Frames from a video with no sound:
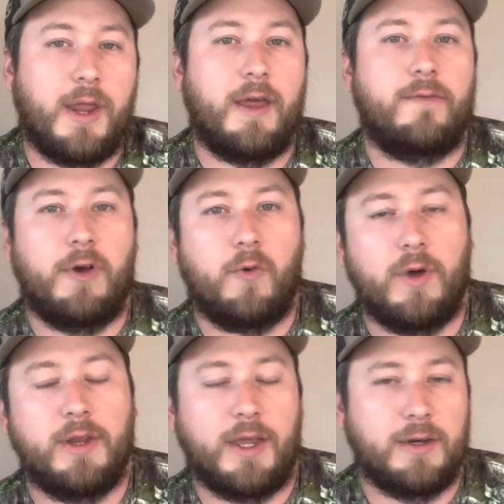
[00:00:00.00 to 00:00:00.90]
had fell
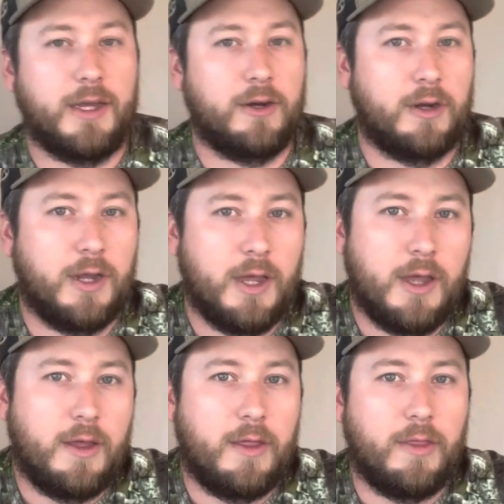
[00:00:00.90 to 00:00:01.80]
one day later,
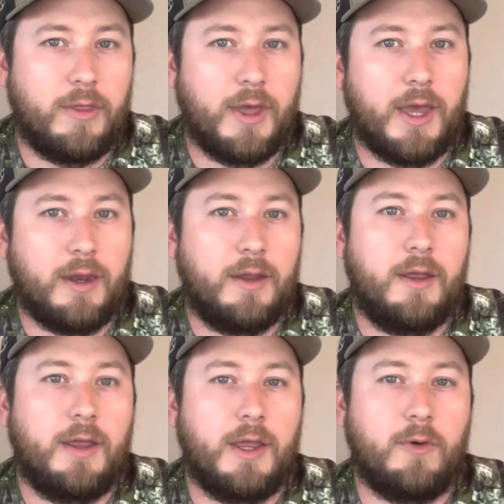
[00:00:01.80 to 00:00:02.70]
that
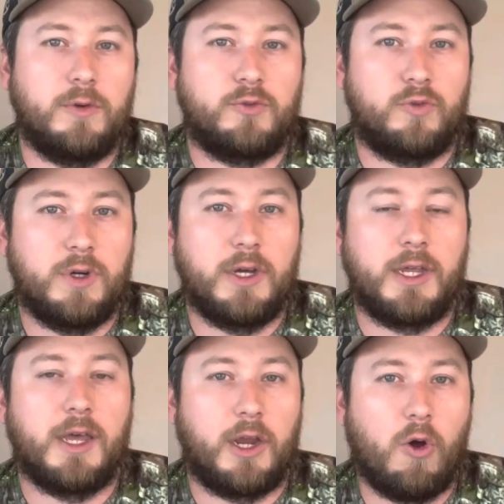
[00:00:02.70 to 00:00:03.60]
it was really
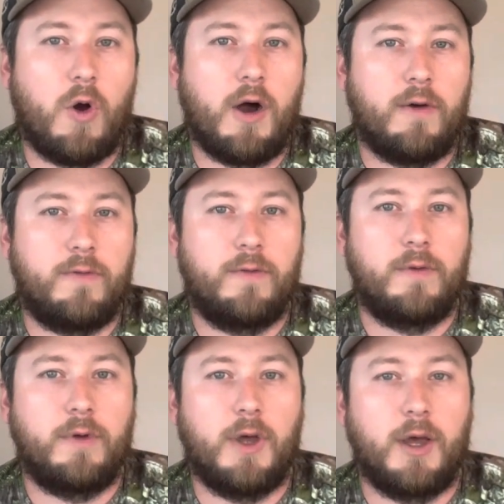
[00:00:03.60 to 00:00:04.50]
going to go off
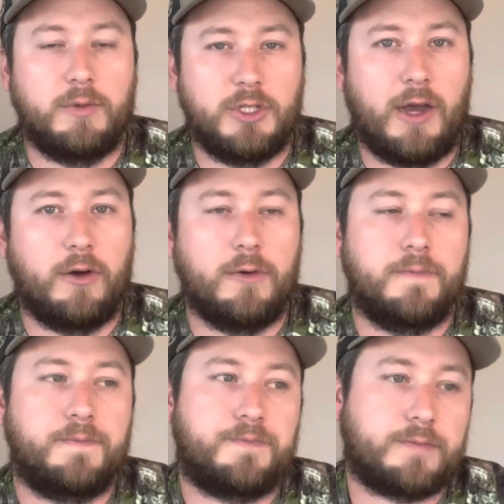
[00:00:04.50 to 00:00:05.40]
up shallow.
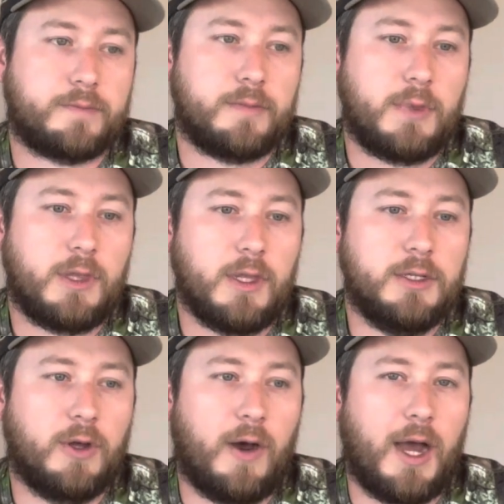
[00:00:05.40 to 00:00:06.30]

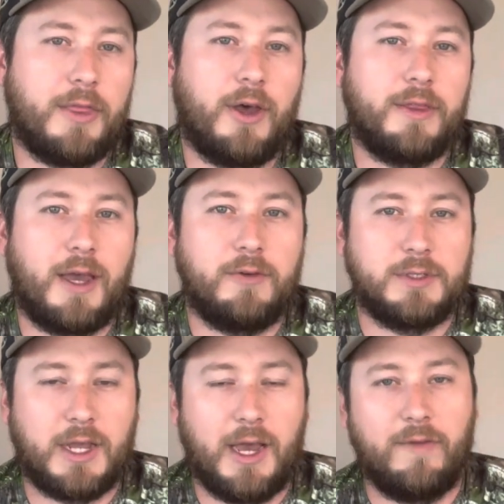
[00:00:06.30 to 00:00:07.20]
So I thought that
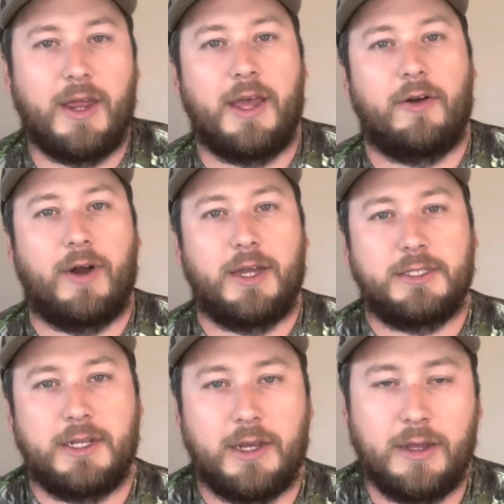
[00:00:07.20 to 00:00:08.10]
was kind of an
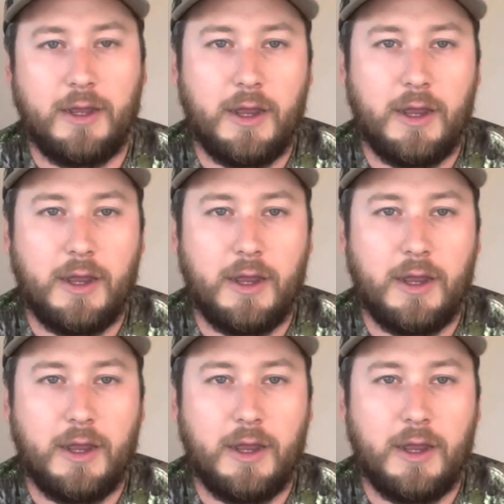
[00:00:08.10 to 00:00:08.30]
interesting